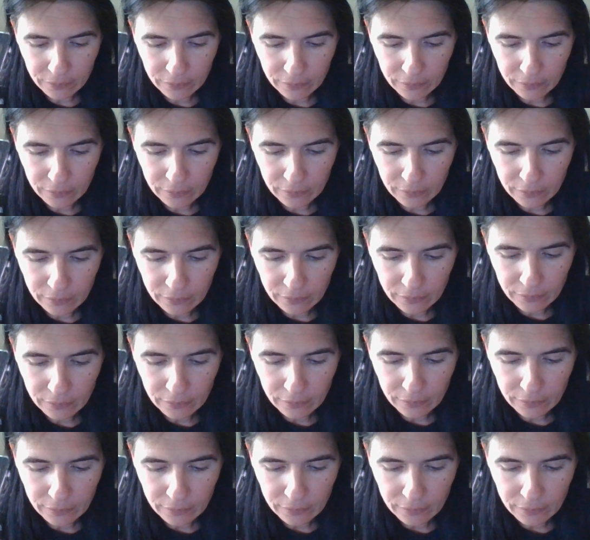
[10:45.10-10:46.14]

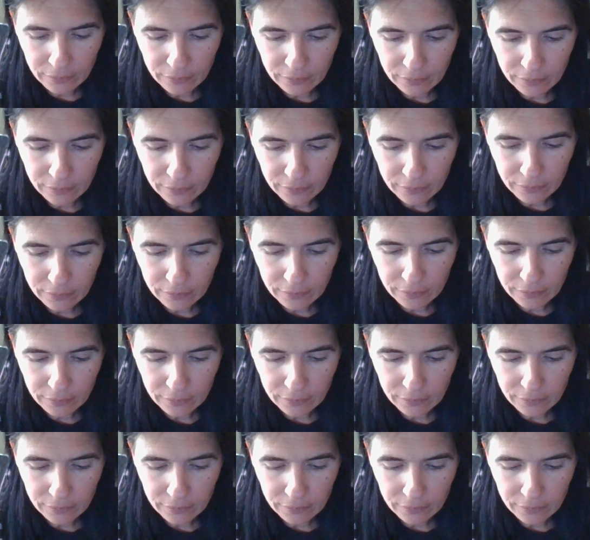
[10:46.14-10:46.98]
(no one is talking)